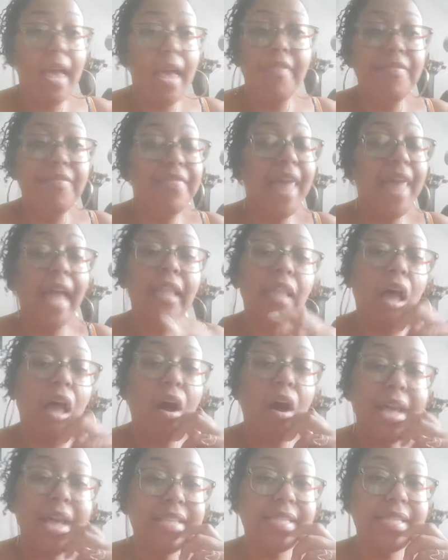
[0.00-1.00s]
That
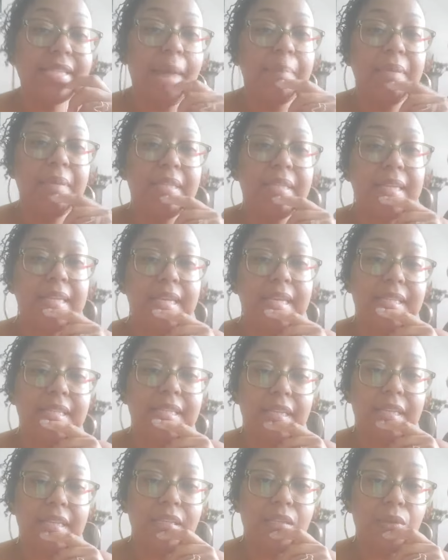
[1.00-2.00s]
law has not been
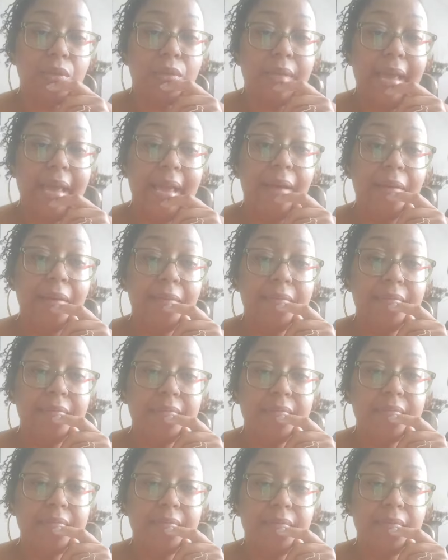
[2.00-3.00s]
tested until now.
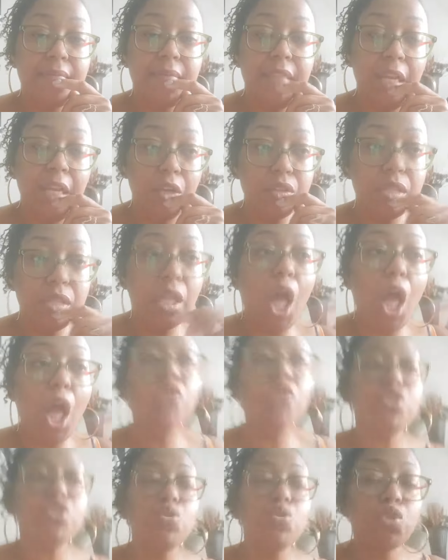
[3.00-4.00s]
There's
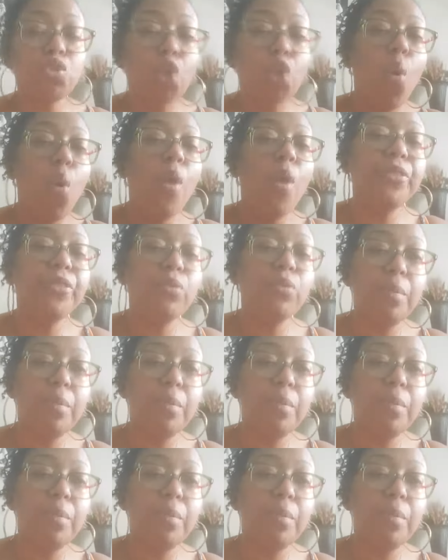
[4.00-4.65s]
lawsuits going through the